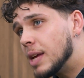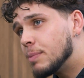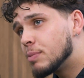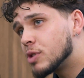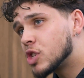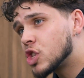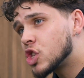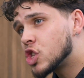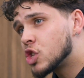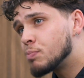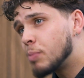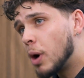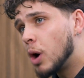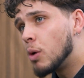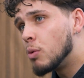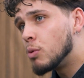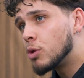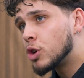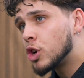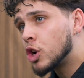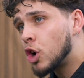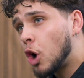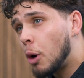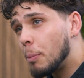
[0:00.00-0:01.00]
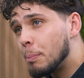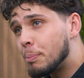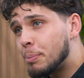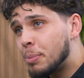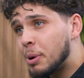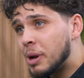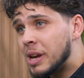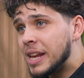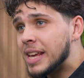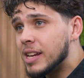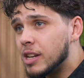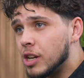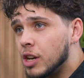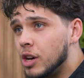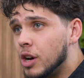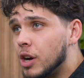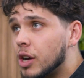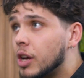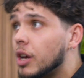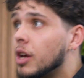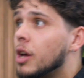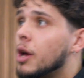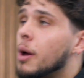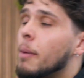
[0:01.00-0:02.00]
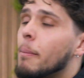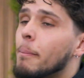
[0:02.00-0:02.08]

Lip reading: bespoke, complete look,